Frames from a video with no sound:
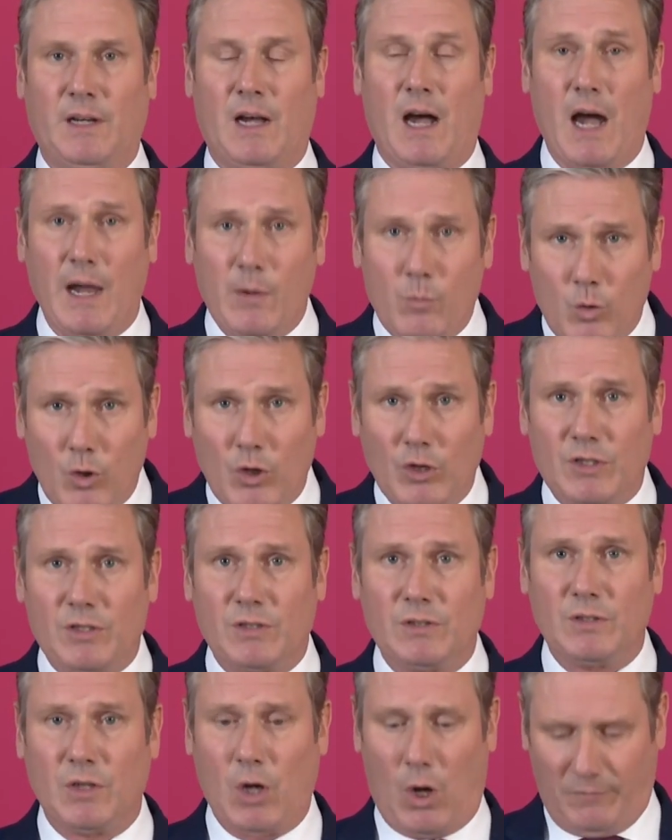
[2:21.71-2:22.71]
I would,
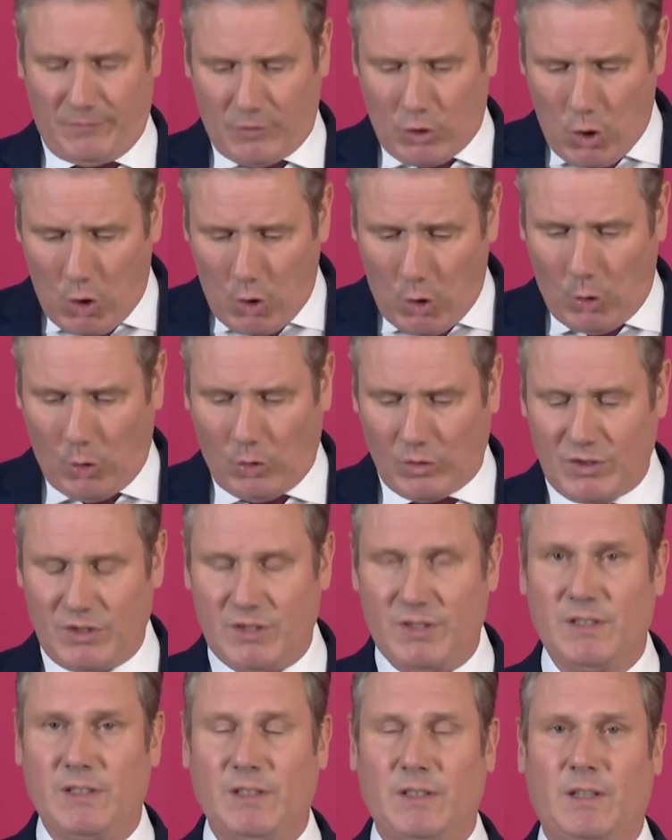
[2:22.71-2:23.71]
of
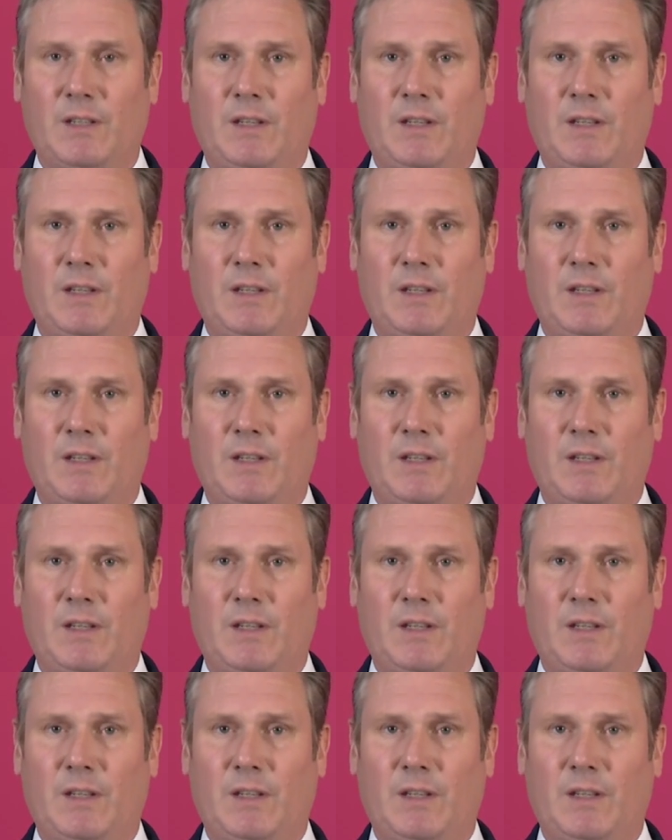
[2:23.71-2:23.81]
course,